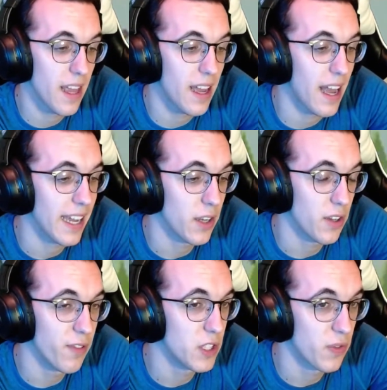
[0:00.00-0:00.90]
I killed
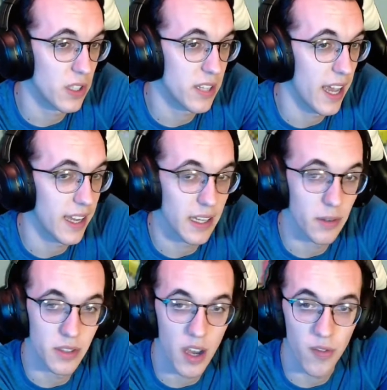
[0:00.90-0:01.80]
a fish full of tank and it
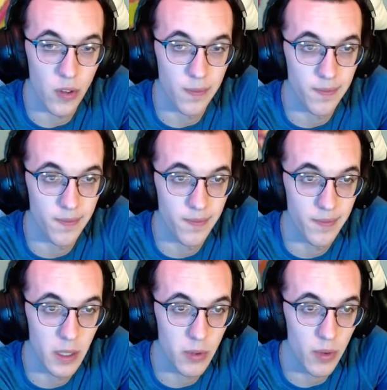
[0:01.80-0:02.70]
was awful.
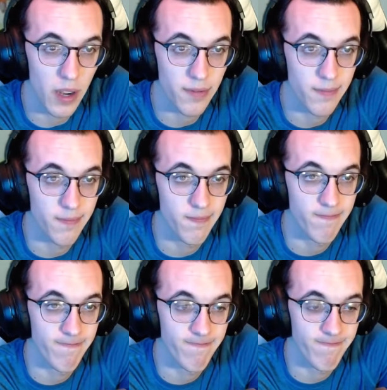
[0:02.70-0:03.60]
It was rough.
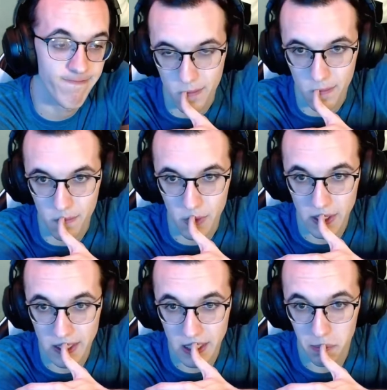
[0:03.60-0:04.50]
Well,
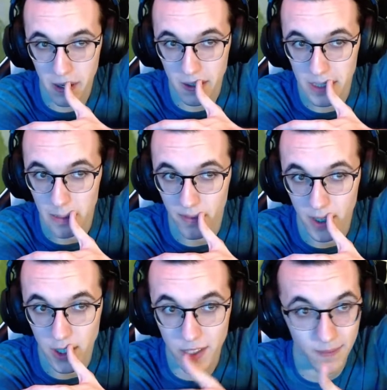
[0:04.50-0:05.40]
doesn't it depend on the type of
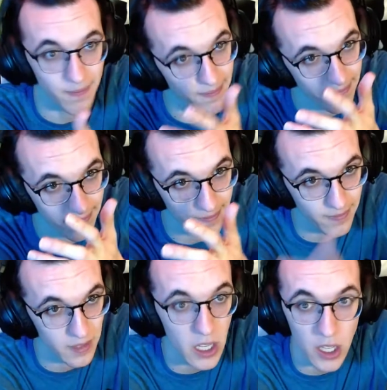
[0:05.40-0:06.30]
fish?
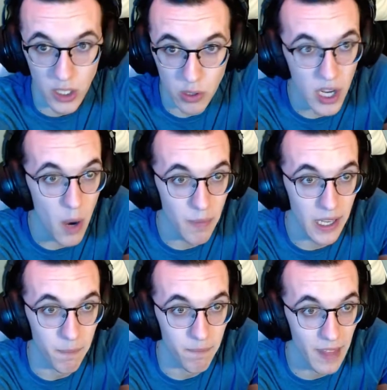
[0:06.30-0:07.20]
You tell me.